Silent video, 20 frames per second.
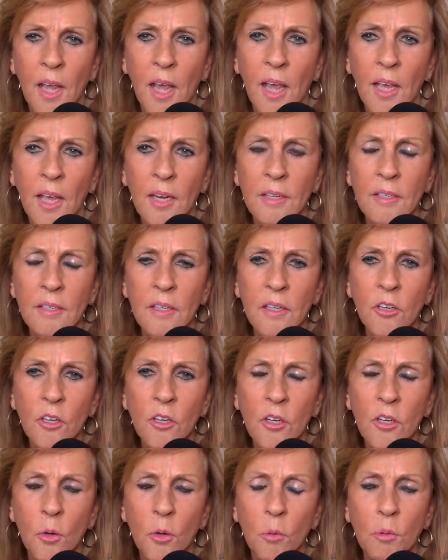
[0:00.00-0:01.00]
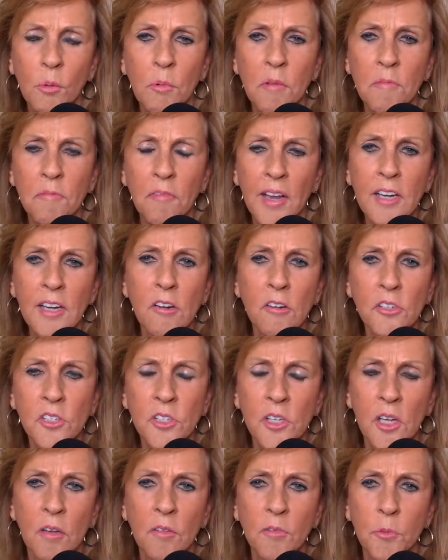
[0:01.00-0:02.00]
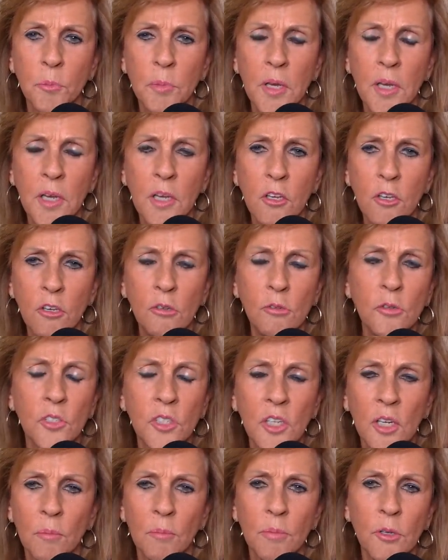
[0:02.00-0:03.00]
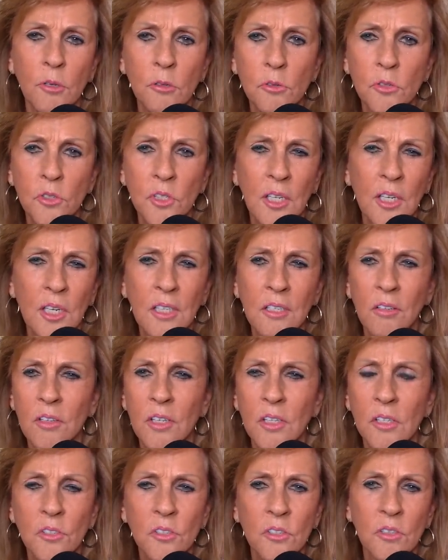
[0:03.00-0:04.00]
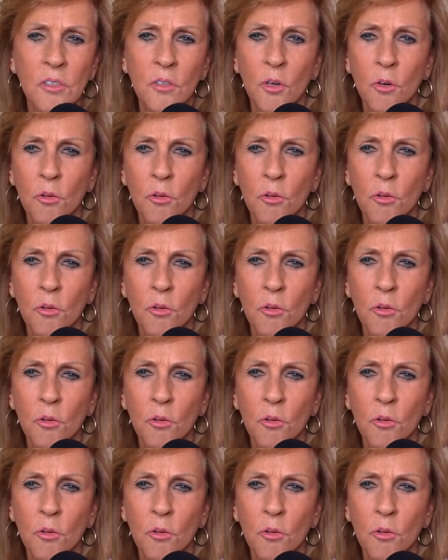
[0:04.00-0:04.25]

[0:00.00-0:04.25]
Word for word: And, you know, when we find ourselves being used and abused and into this